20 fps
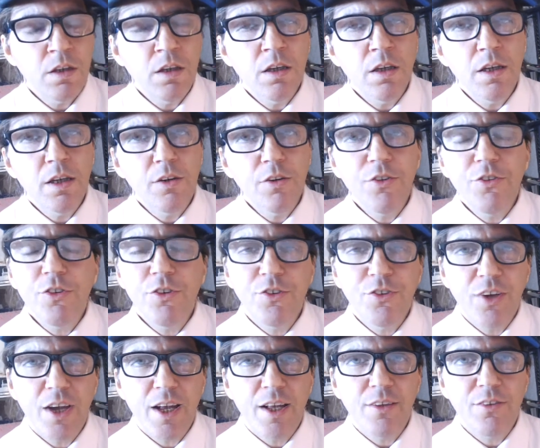here's your
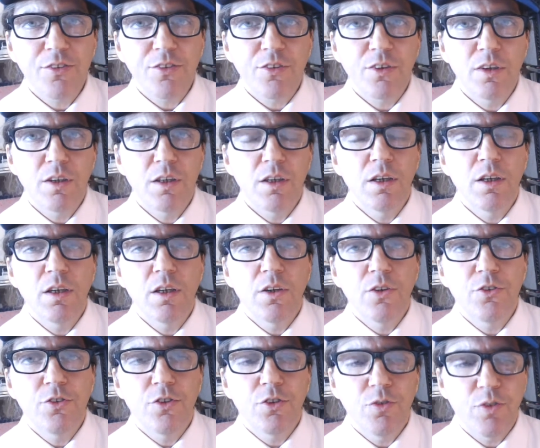chance
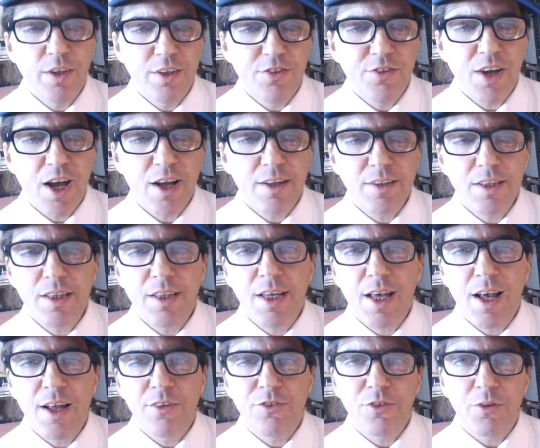to reach out to the
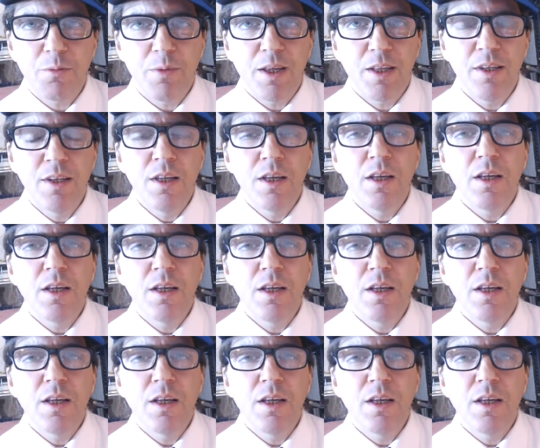councilman.